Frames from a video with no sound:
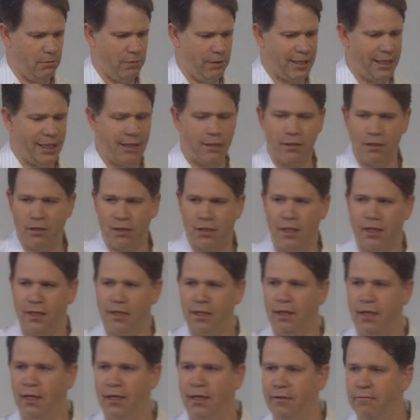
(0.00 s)
without
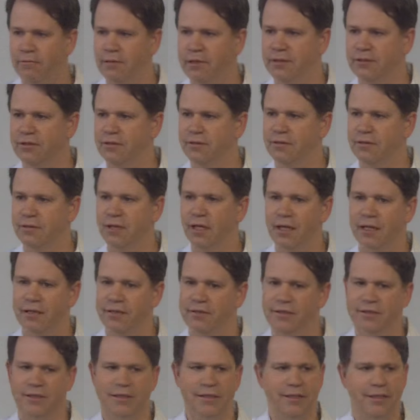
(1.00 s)
God, I was
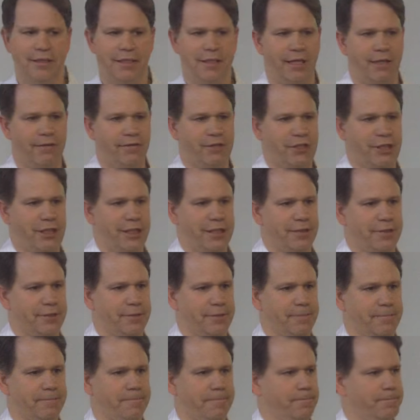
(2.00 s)
lost and didn't have a
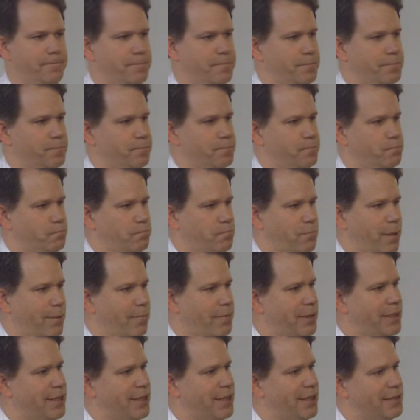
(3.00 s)
chance.
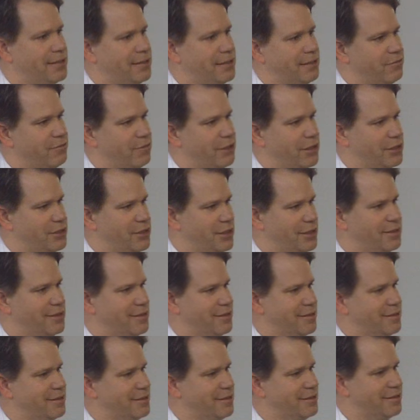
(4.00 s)
But because of what
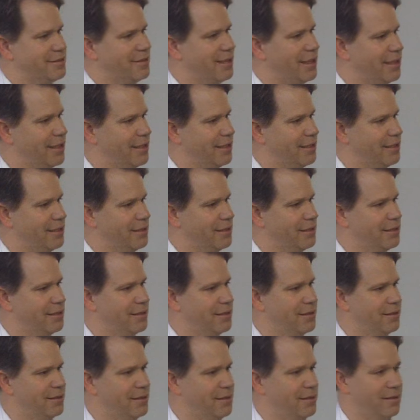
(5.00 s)
Jesus has
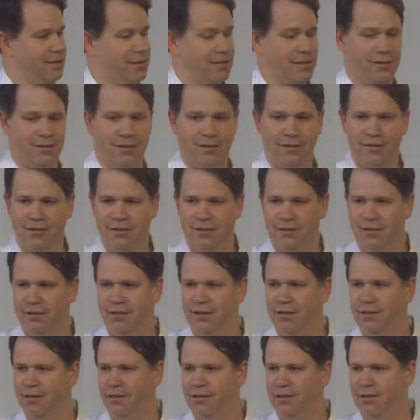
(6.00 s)
done,
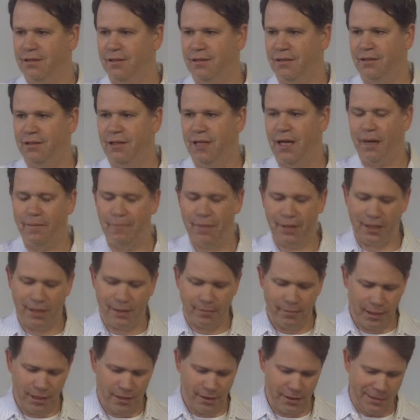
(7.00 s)
I'm
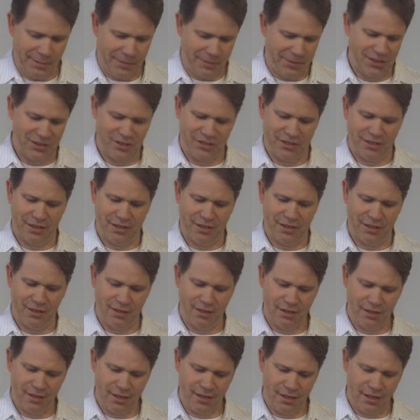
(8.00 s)
becoming a new person
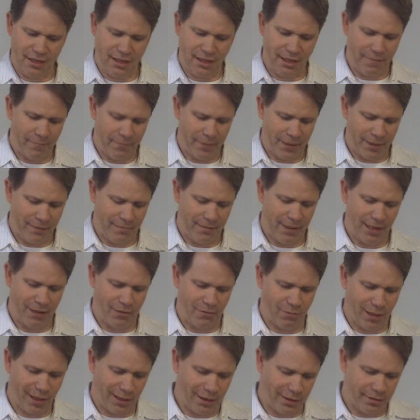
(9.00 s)
and I'm being
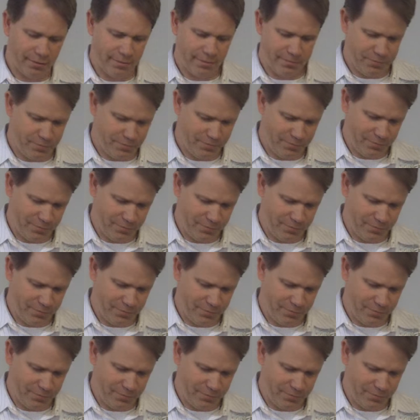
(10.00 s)
made well.